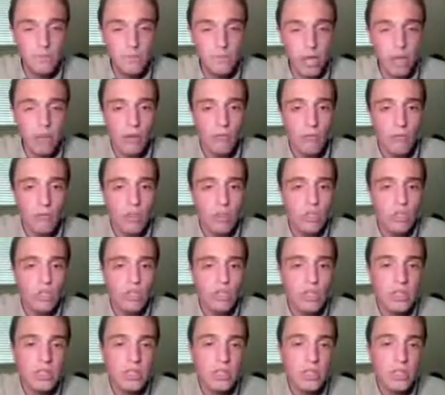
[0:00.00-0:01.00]
of
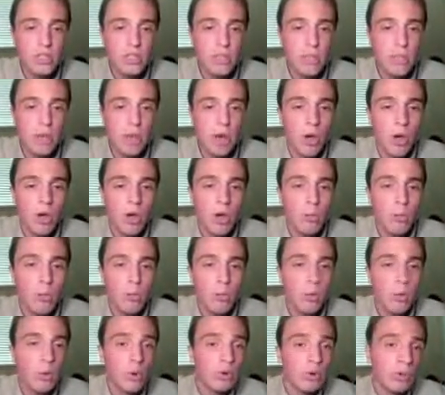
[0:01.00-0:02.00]
pushing this c-pawn up the
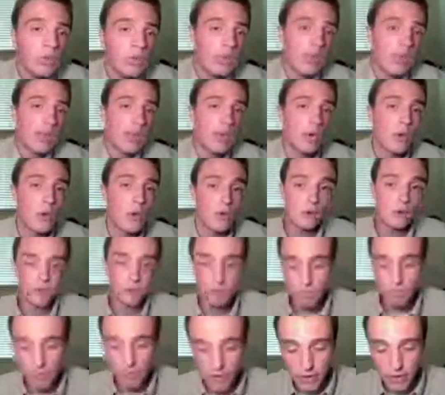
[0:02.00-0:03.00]
board and making it
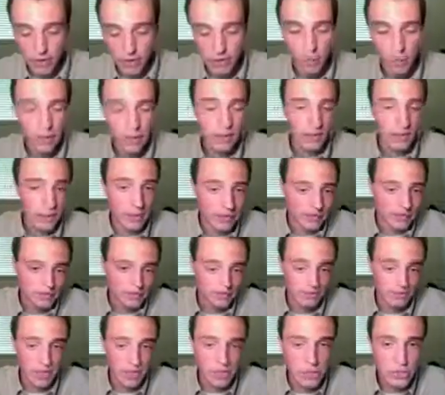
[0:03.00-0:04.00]
very quickly.
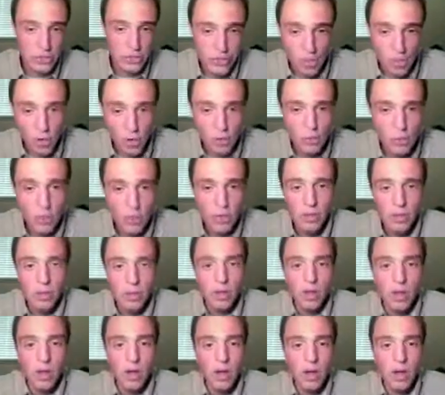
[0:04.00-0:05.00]
So
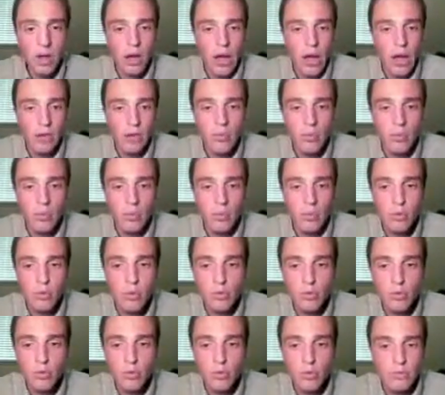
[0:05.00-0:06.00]
after the move
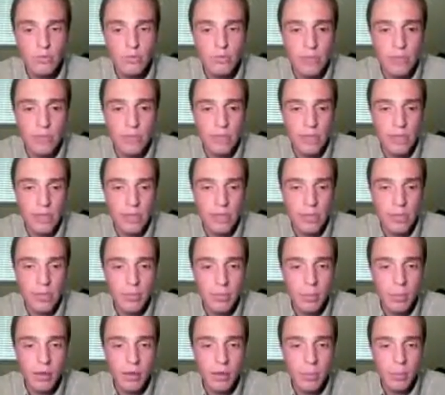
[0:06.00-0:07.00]
bishop g5, pinning that
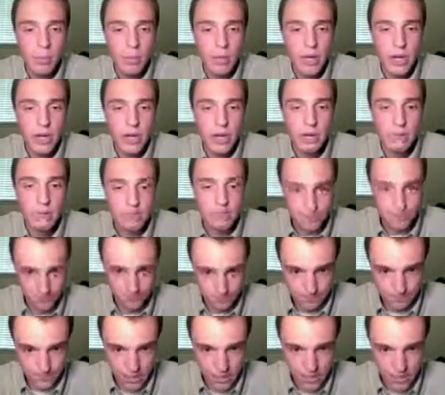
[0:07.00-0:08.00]
pawn and winning it,
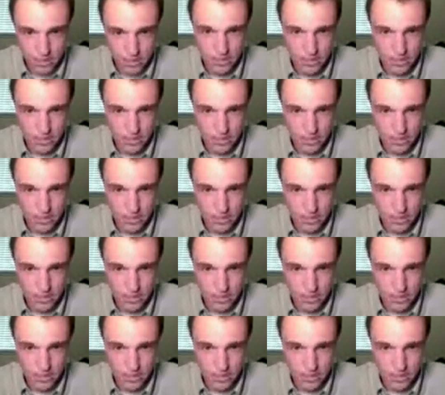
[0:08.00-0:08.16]
that's